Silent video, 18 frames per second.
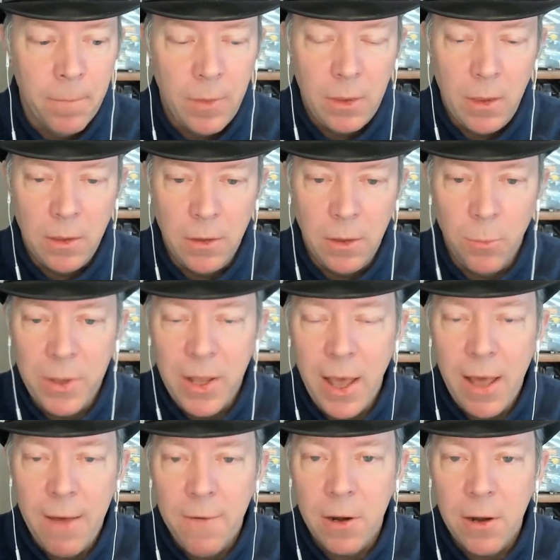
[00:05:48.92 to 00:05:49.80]
did we
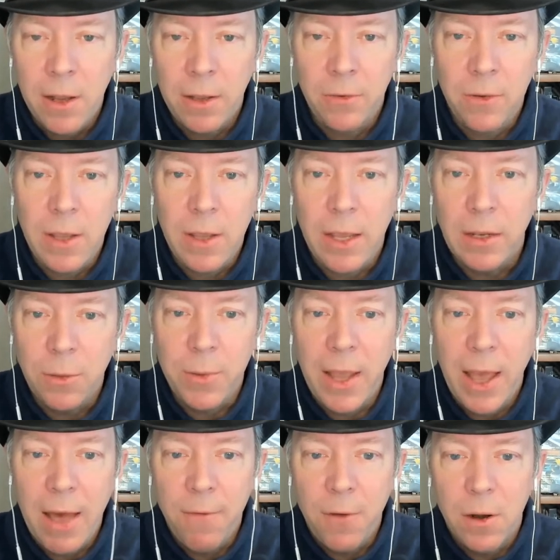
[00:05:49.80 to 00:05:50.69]
have our SCA? Did we
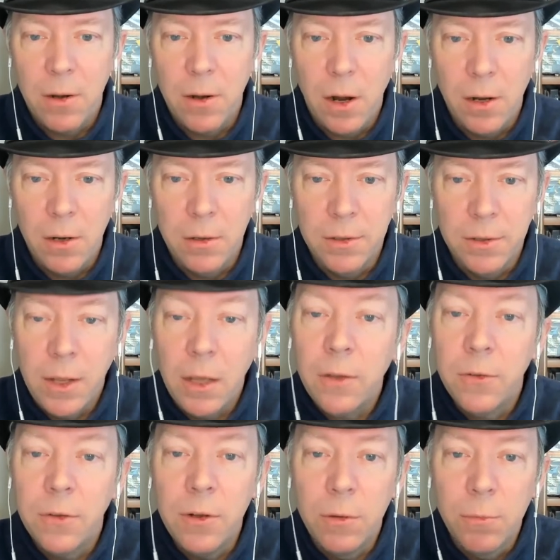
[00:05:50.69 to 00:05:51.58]
have our, our
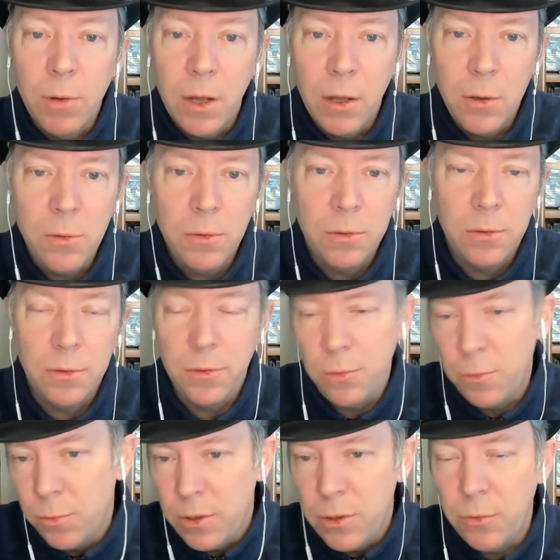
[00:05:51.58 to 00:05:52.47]
ducks in a row?
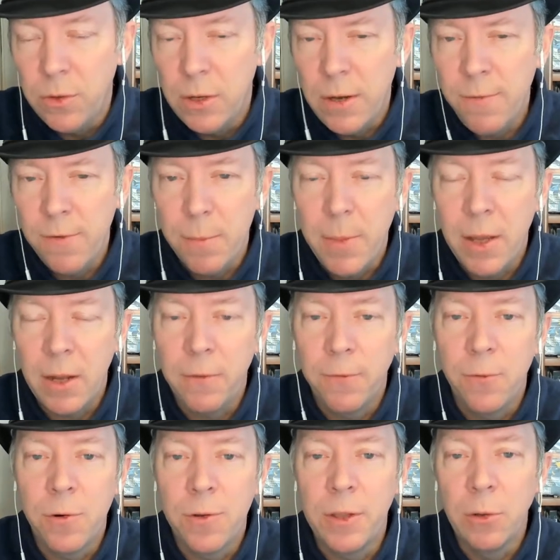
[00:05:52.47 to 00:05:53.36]
To use a different
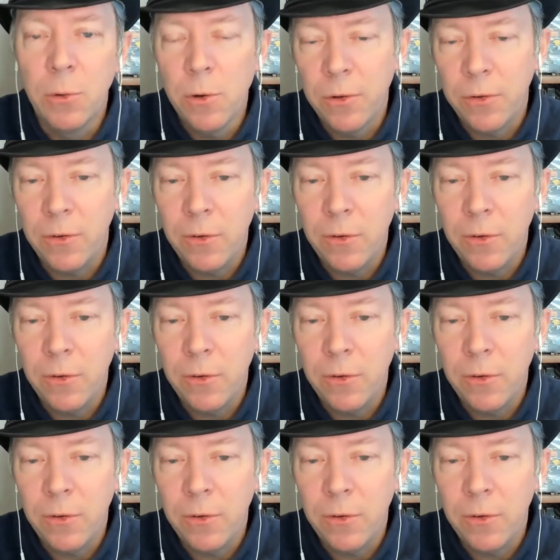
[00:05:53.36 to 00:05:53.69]
metaphor than horses,